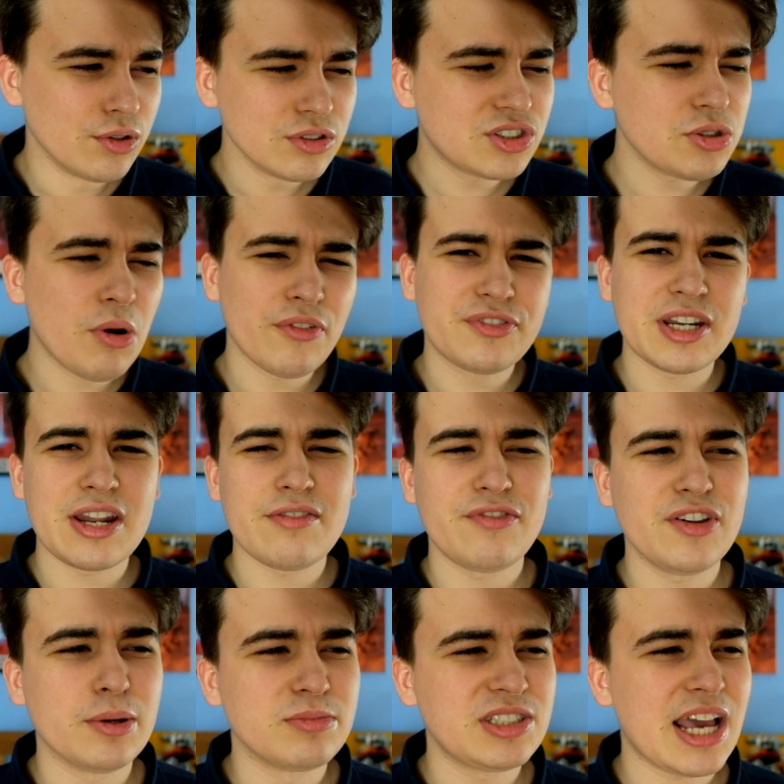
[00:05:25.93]
All too often in
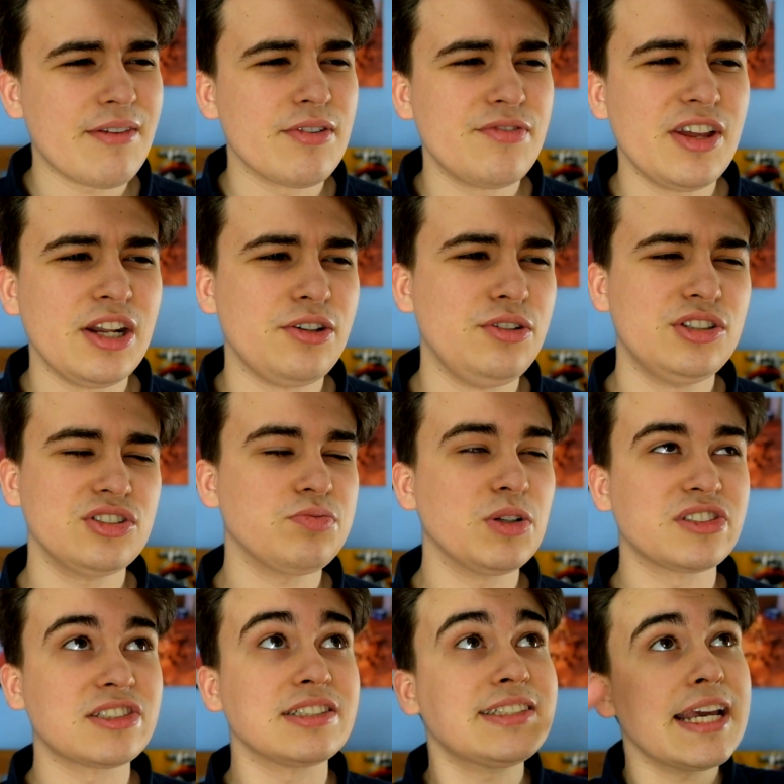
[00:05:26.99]
films, you have a villain who just
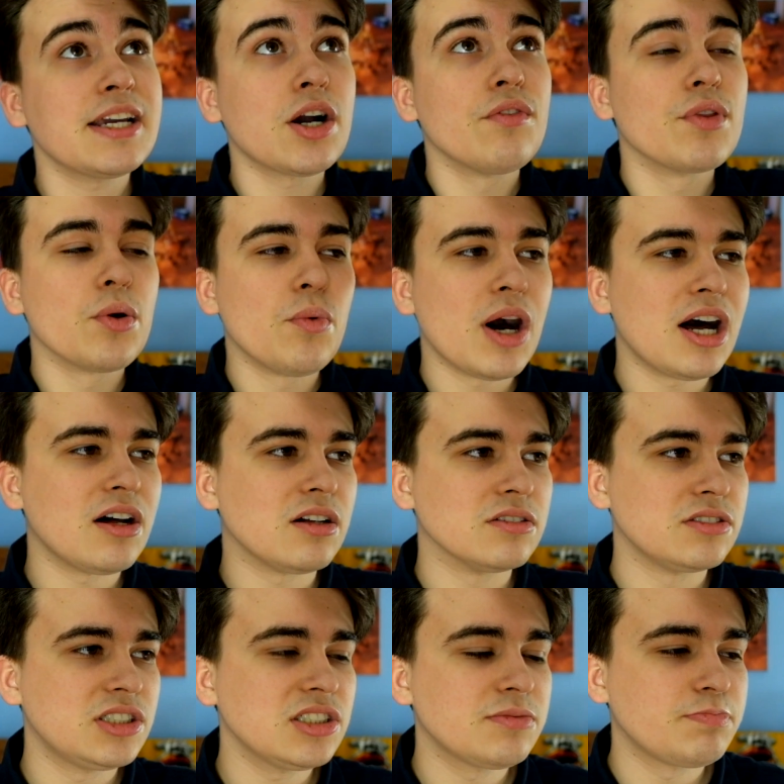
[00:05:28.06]
wants to take over the
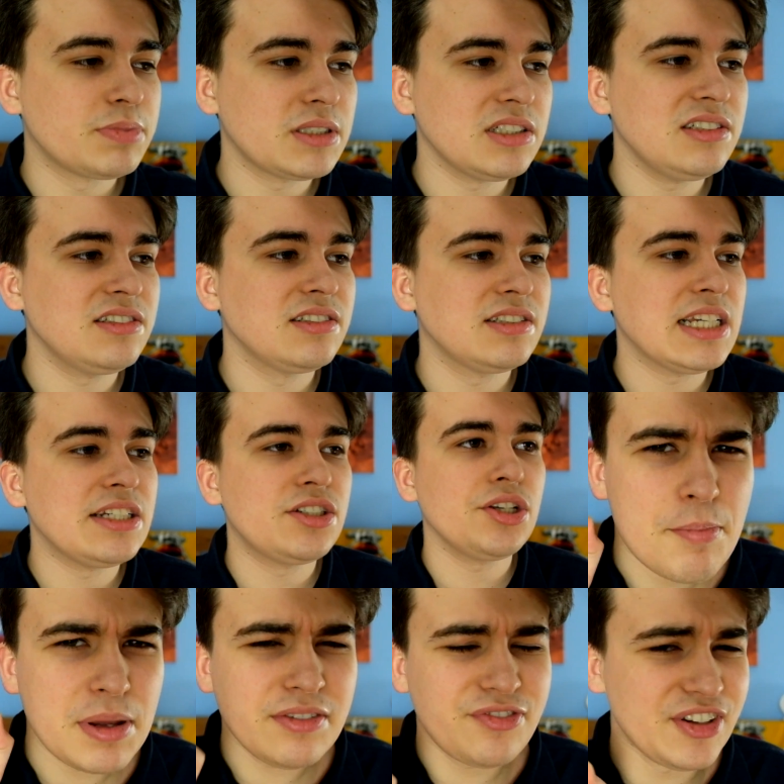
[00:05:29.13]
world just because they do.
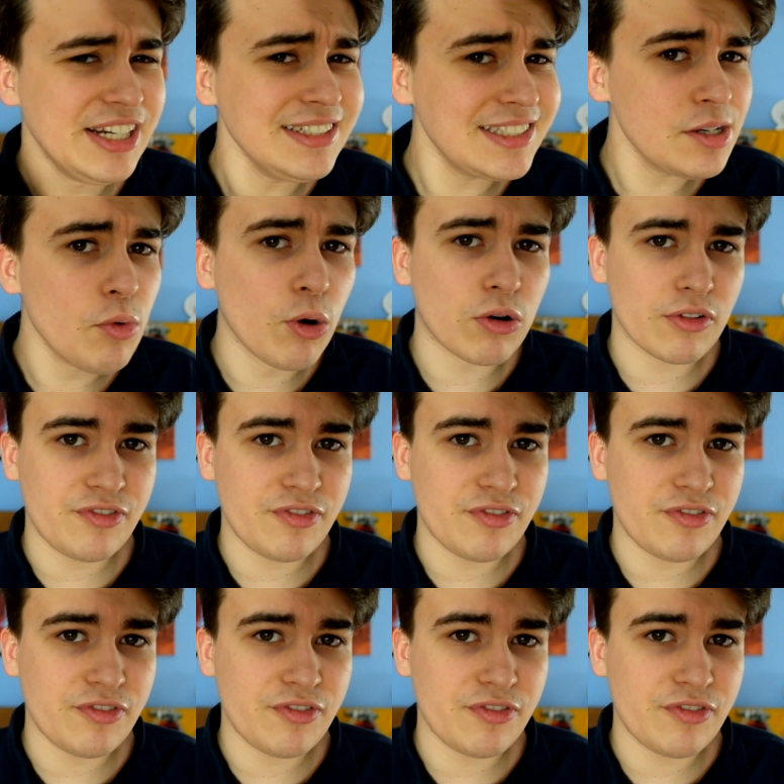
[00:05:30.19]
But Infinity War